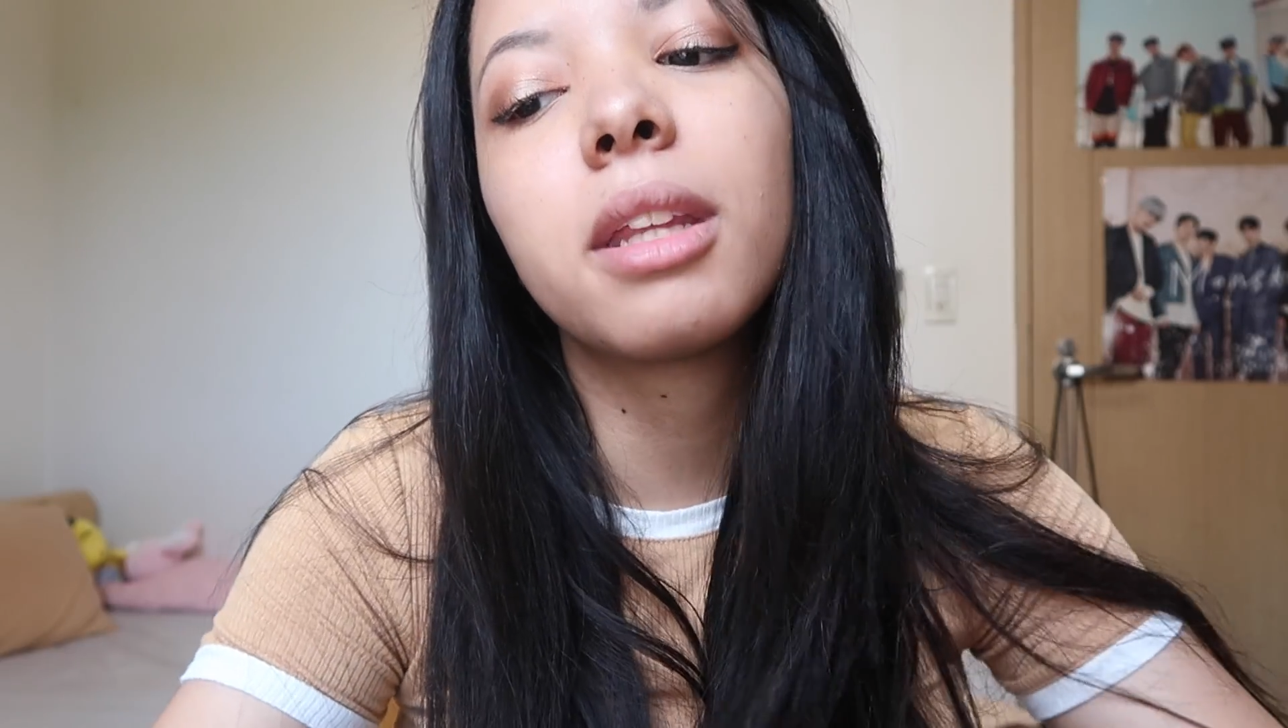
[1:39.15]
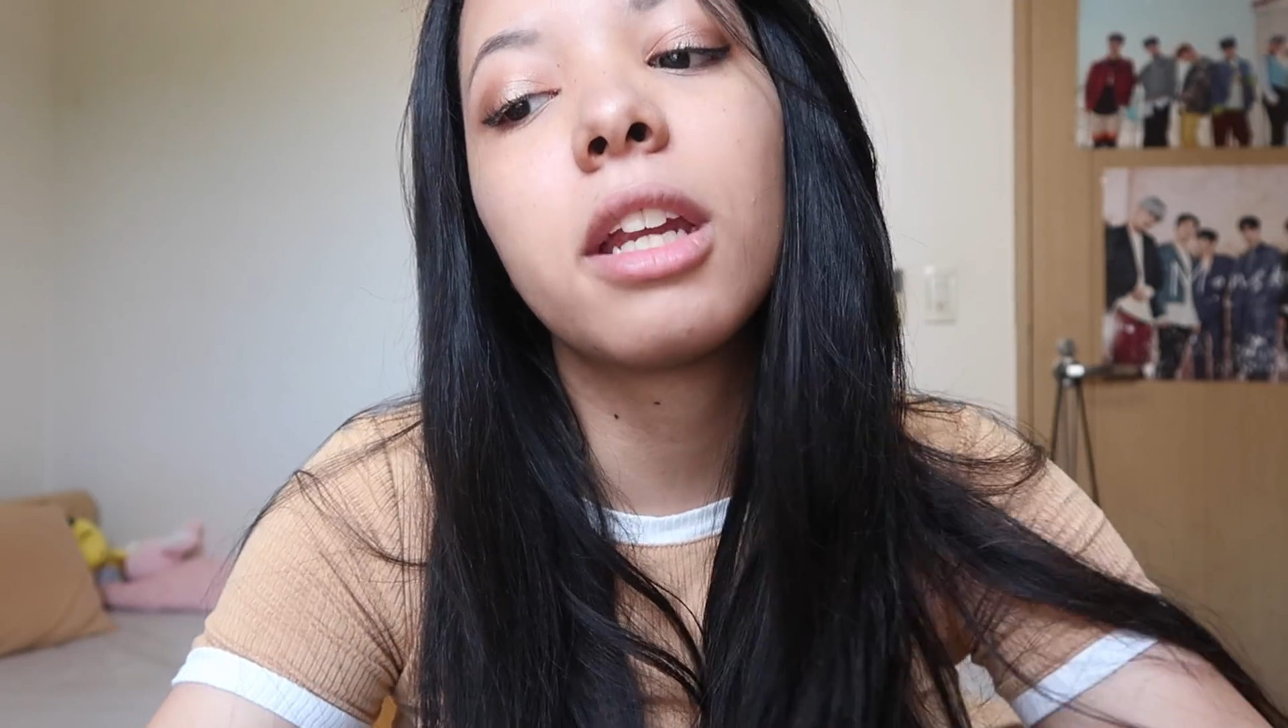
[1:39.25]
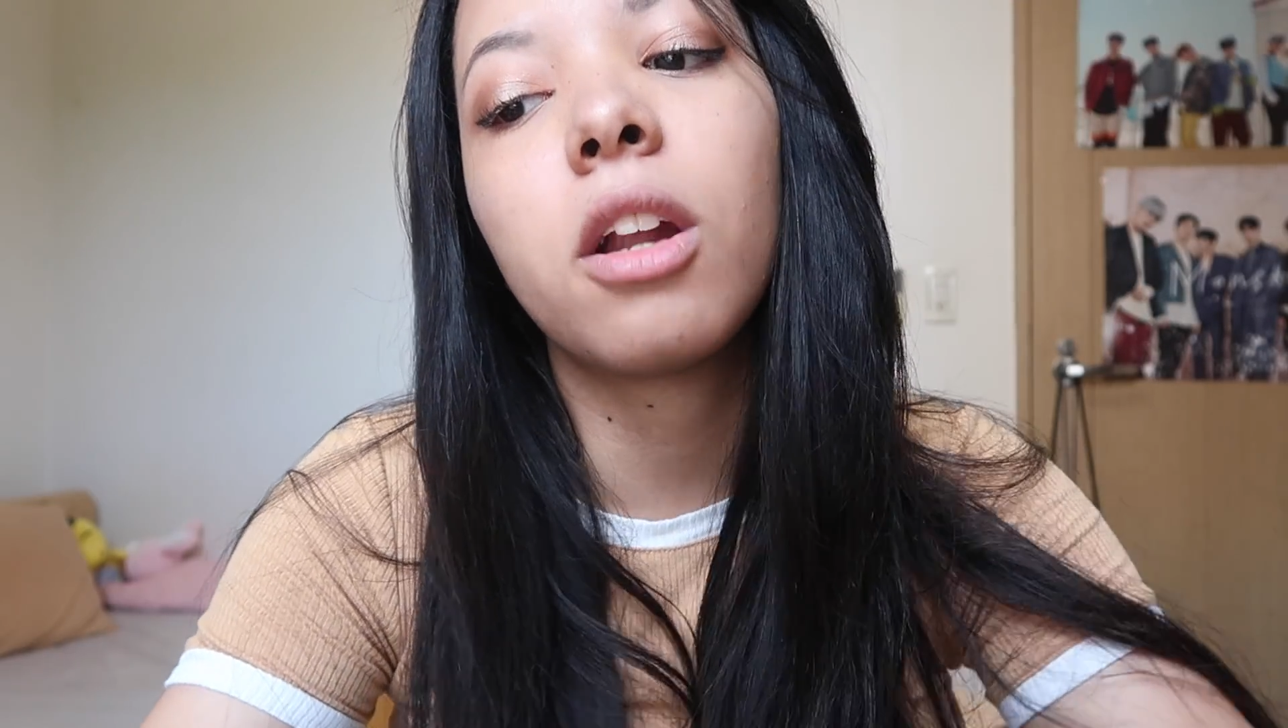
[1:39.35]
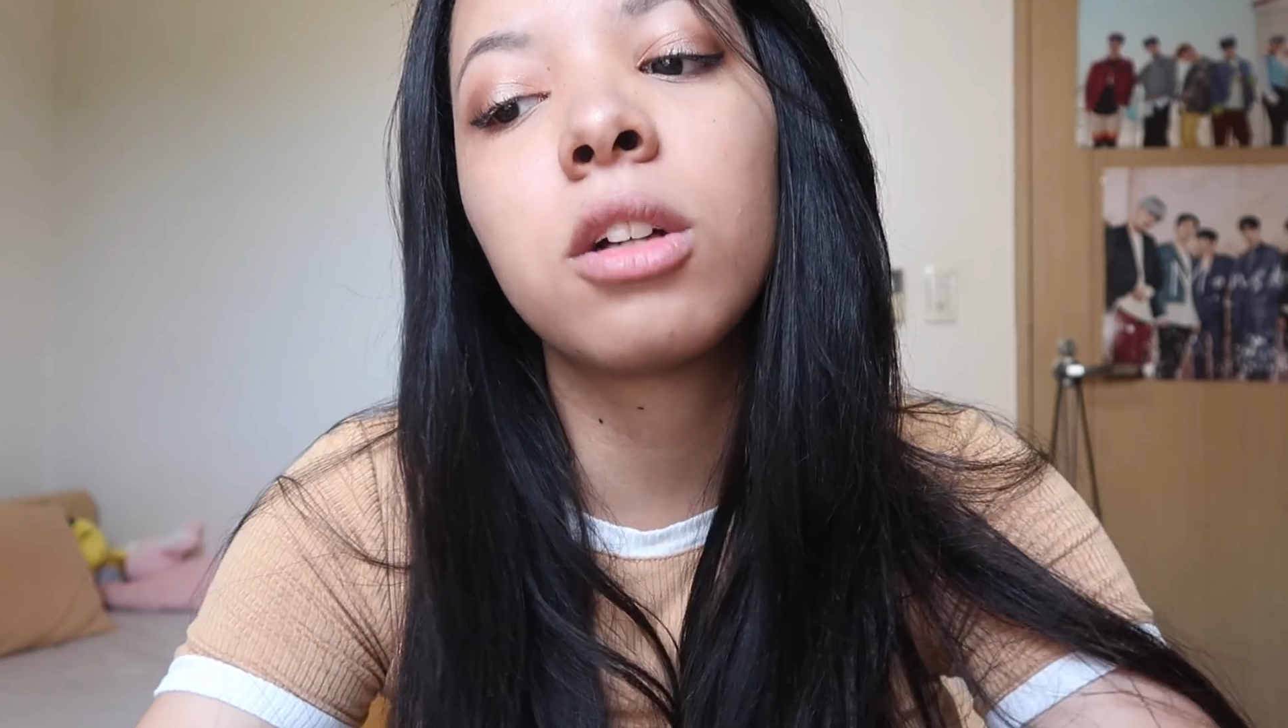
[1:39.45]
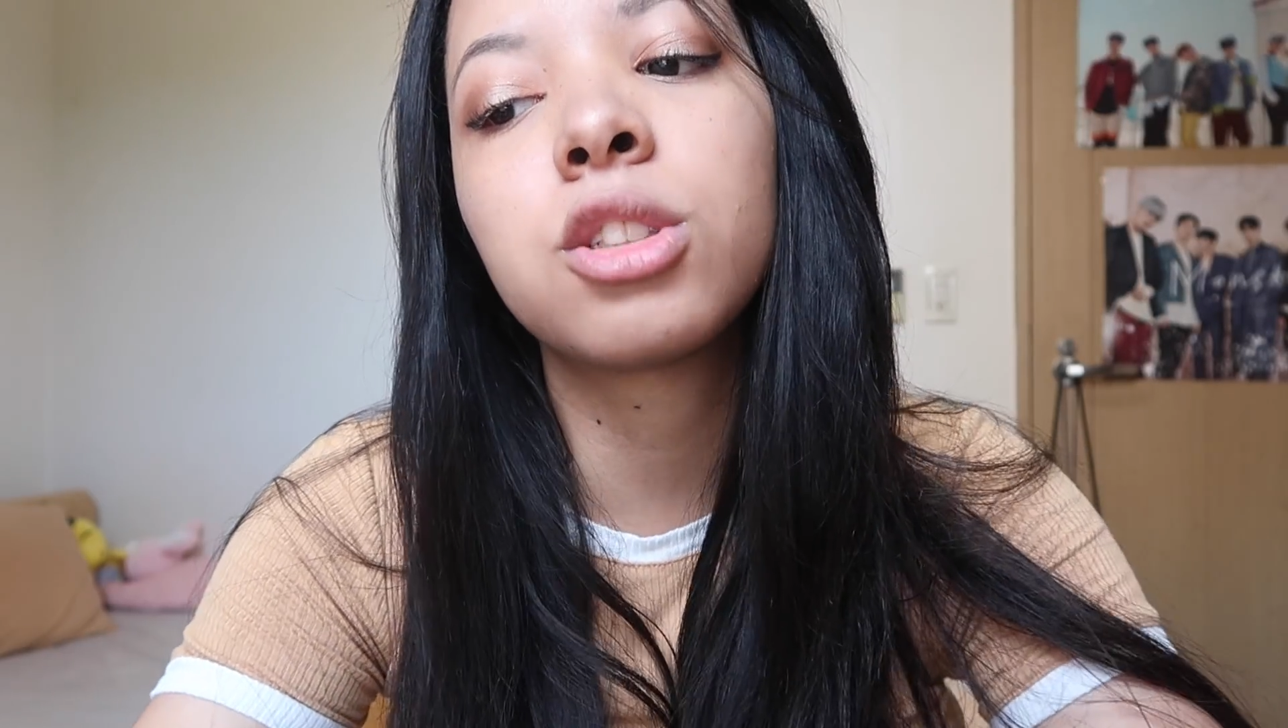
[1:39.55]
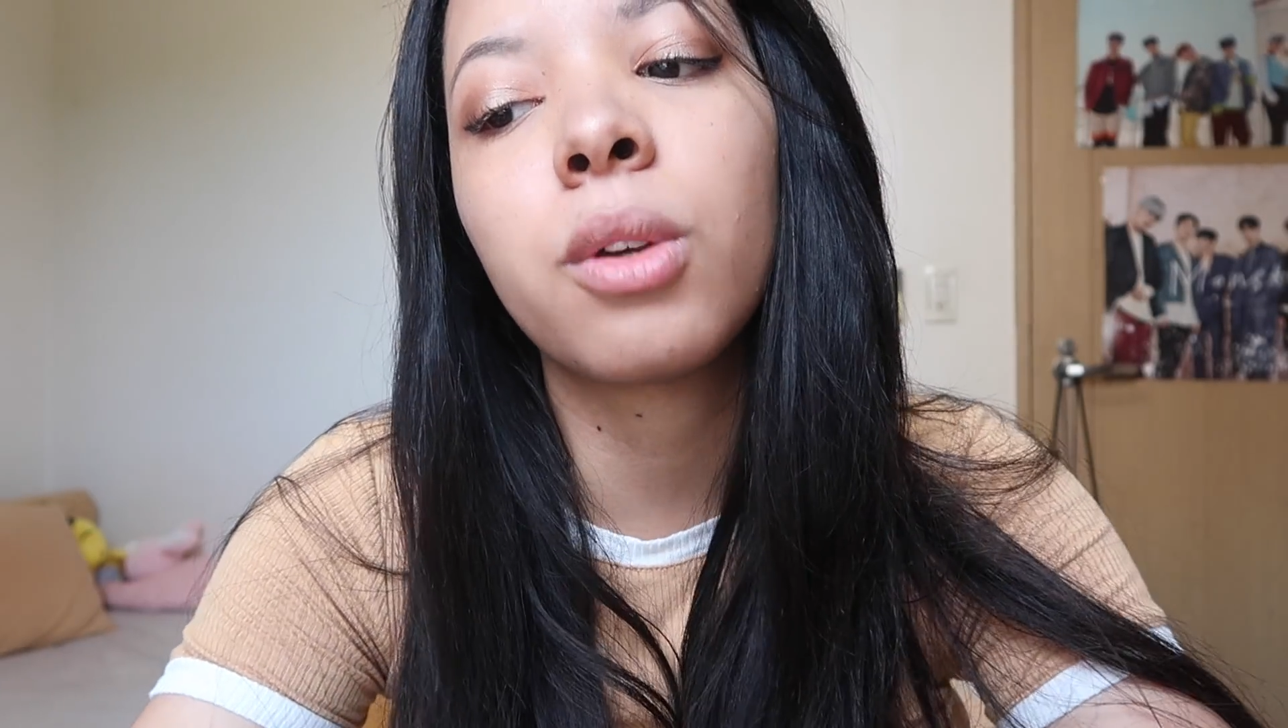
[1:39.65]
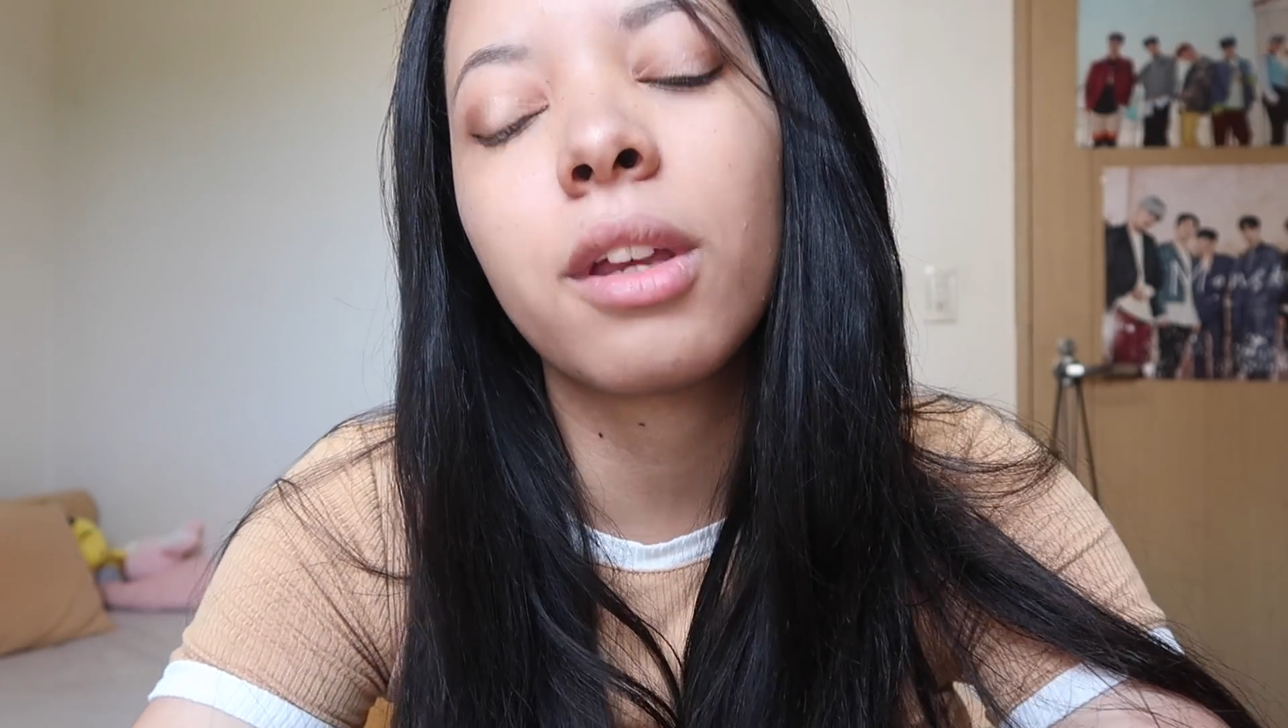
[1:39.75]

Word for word: but then it also